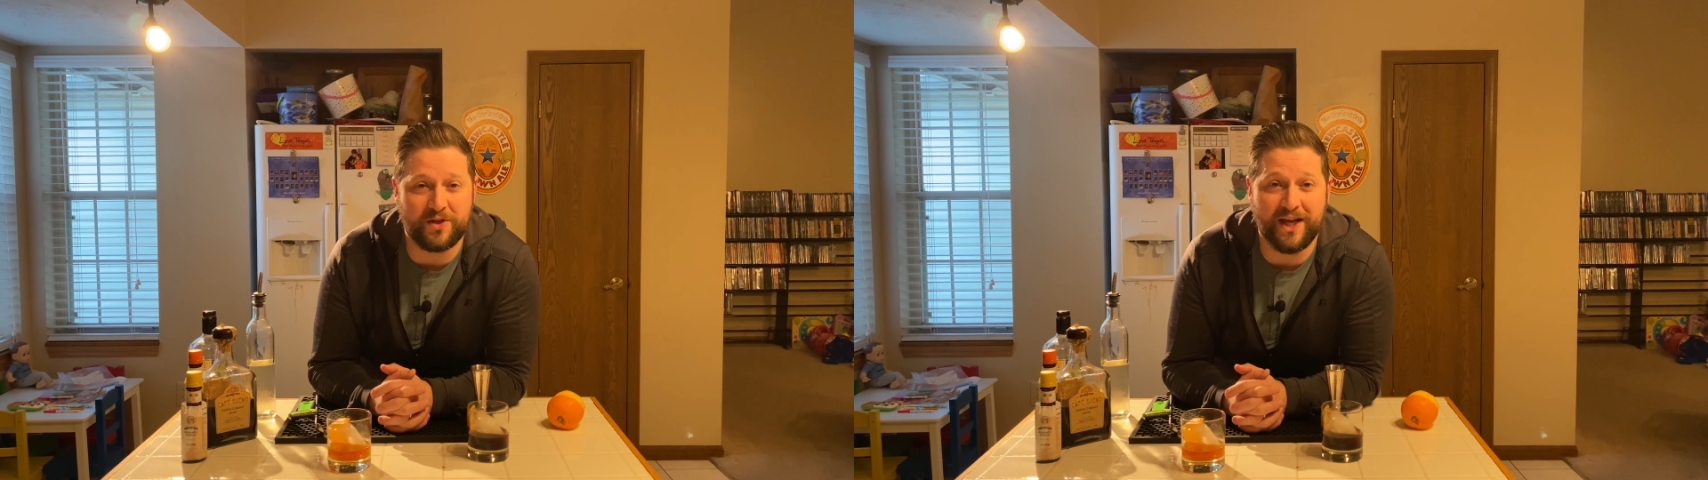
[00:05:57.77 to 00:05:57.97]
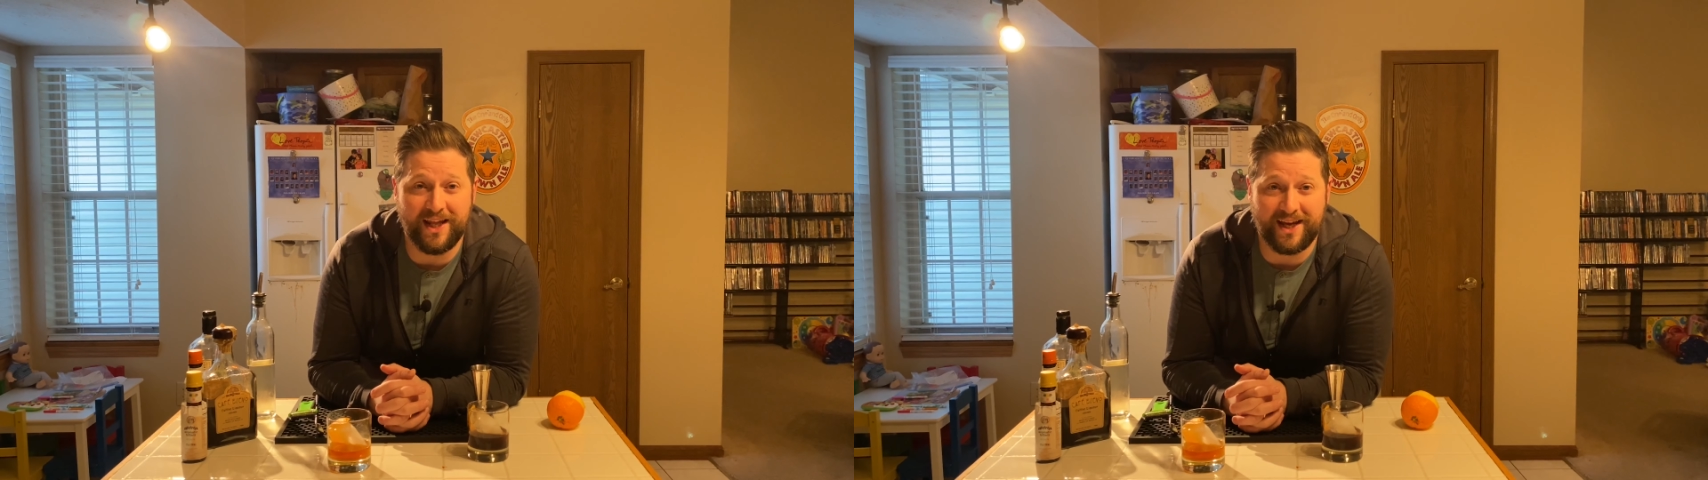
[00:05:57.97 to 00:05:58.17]

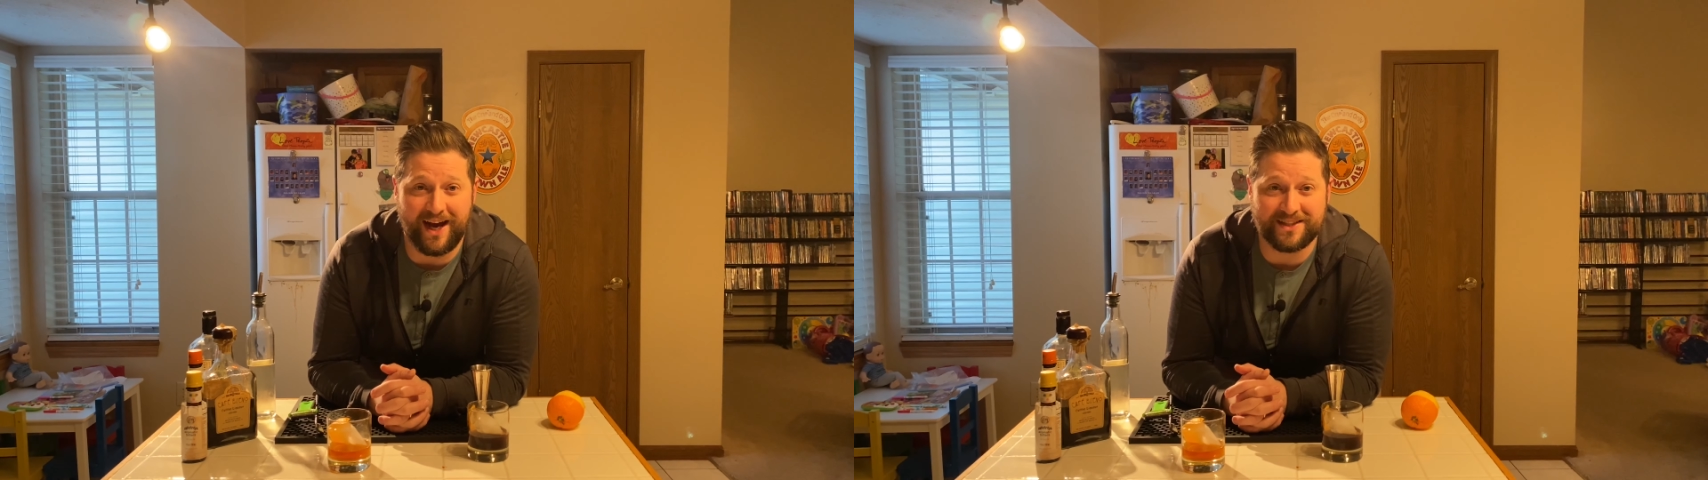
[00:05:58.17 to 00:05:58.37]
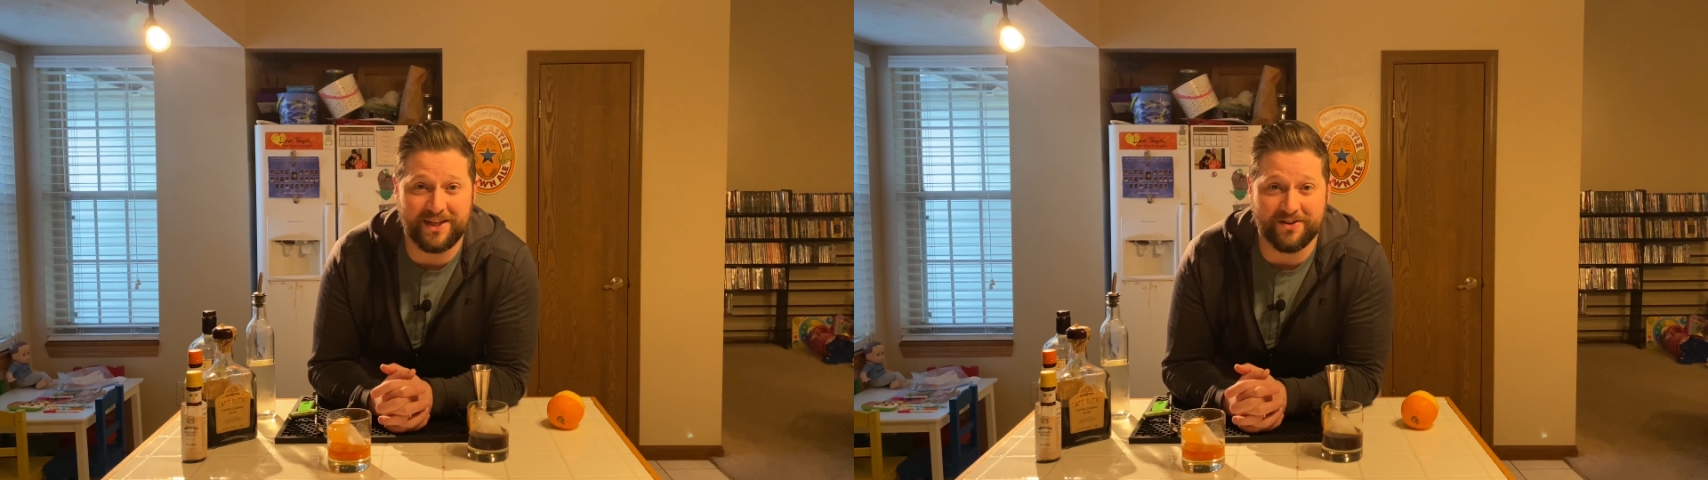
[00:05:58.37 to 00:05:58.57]
kitty
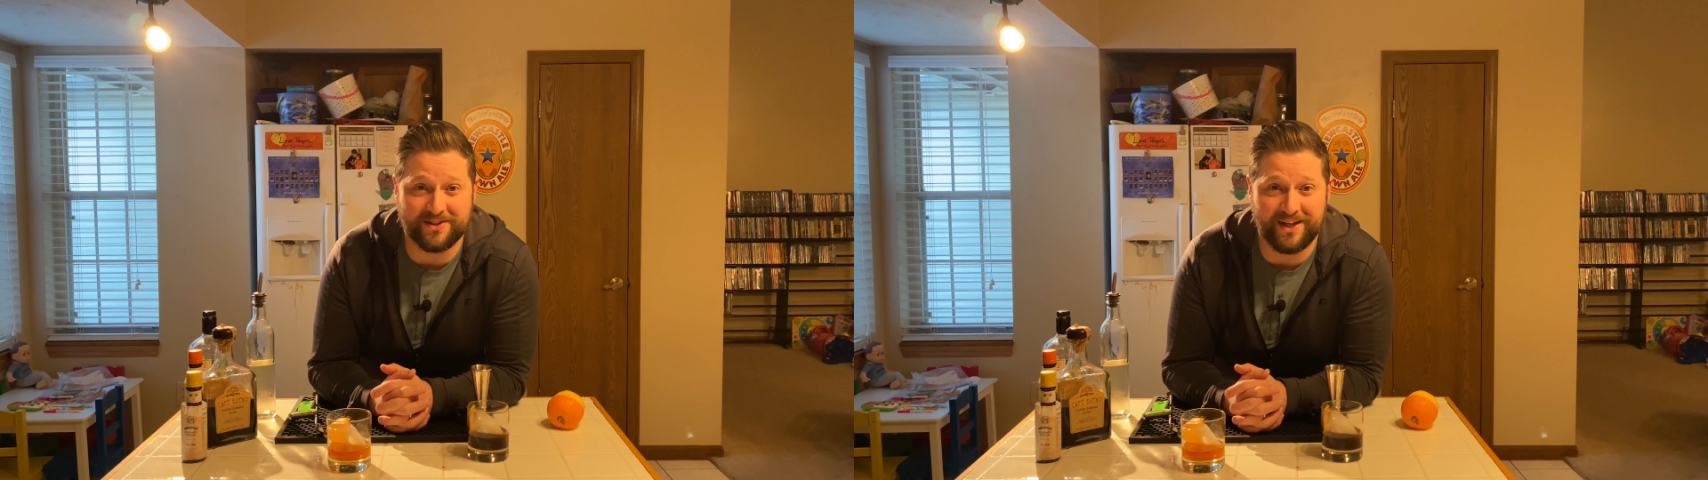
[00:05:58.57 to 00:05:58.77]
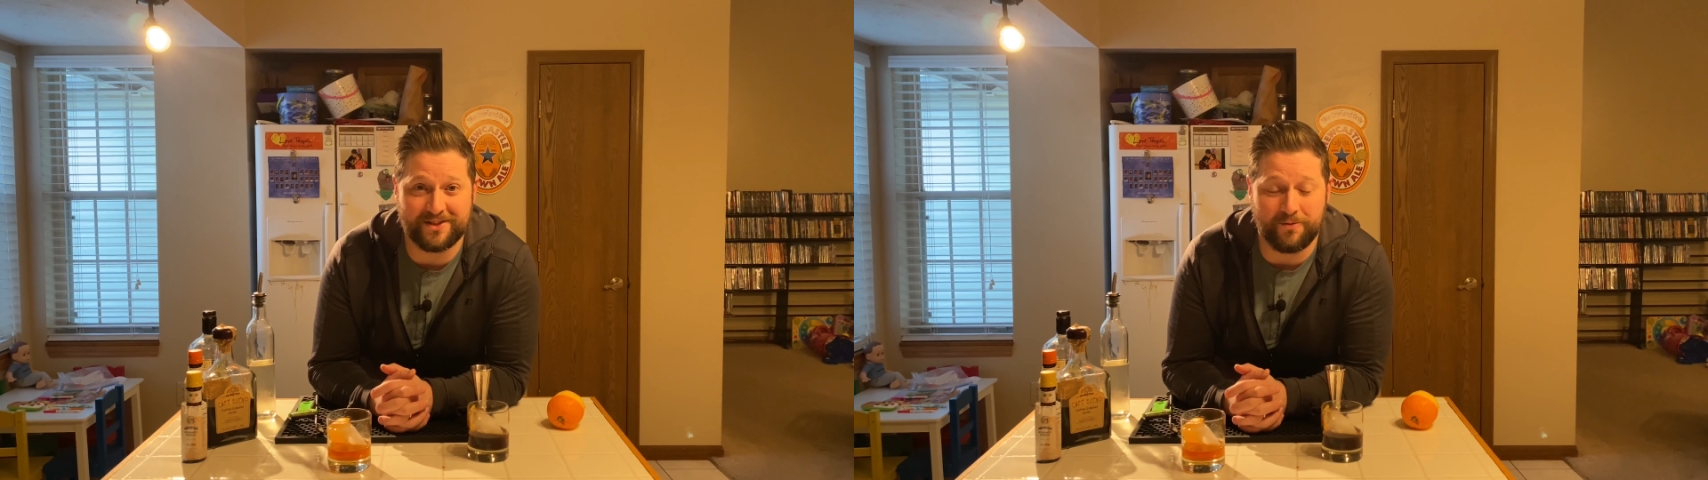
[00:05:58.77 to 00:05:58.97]
cocktails
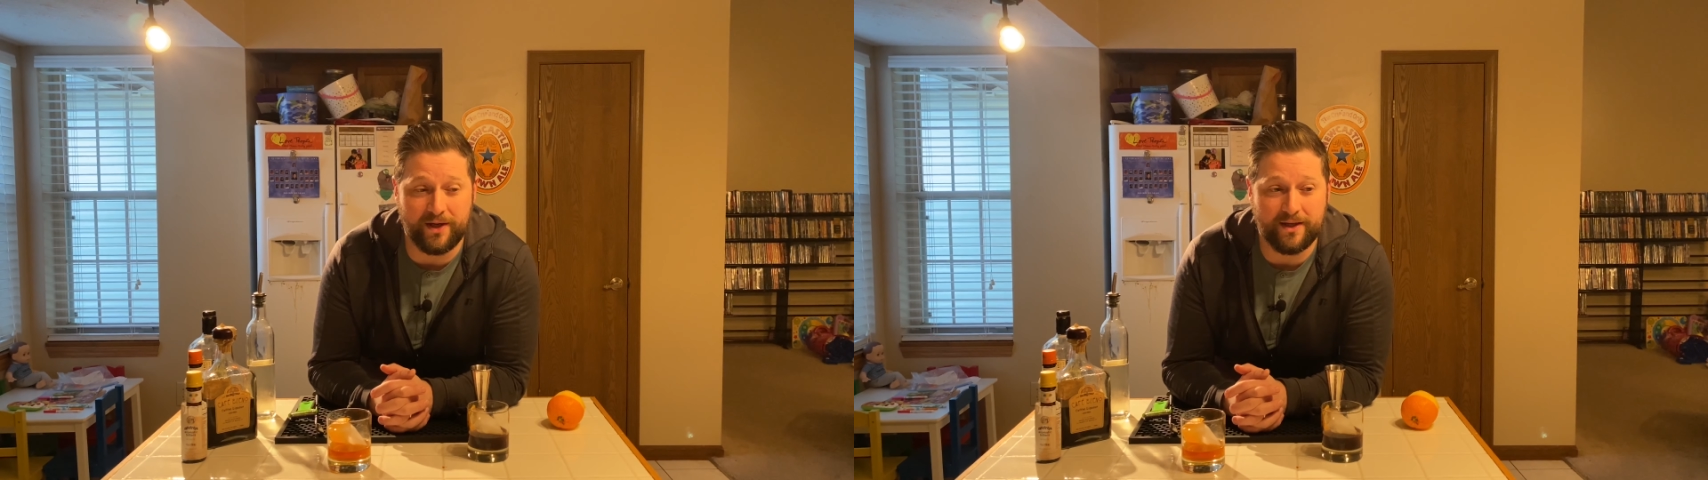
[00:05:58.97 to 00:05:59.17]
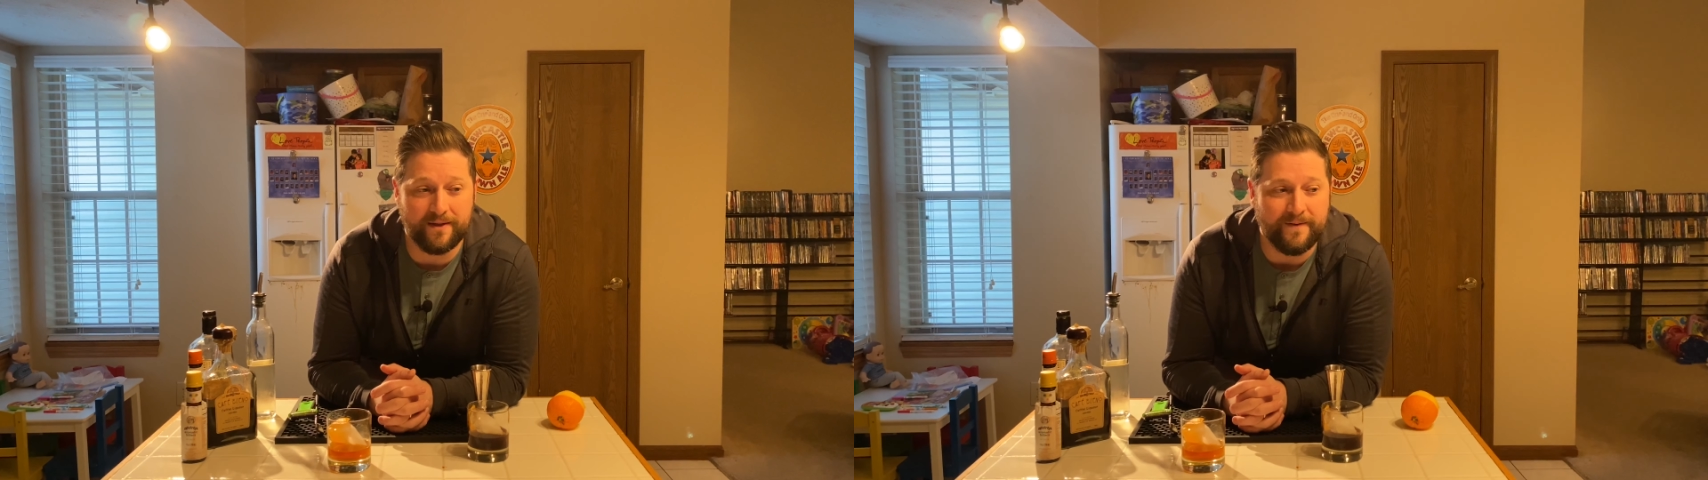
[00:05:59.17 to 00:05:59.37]
next
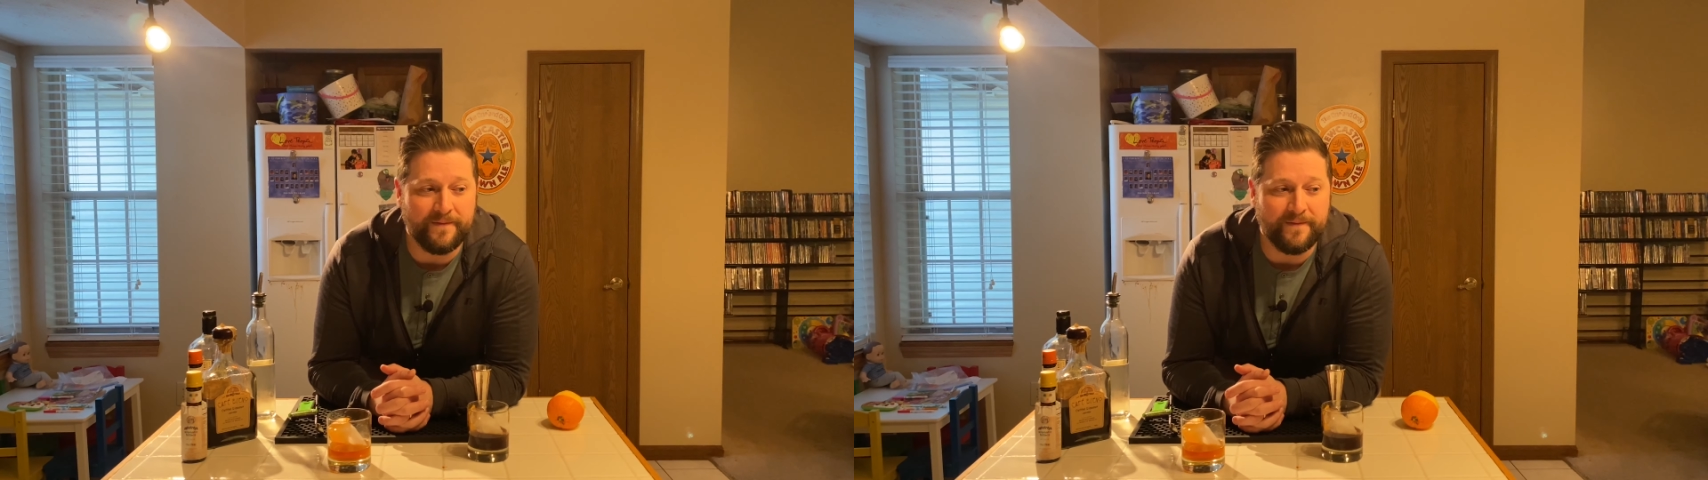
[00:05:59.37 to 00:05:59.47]
week.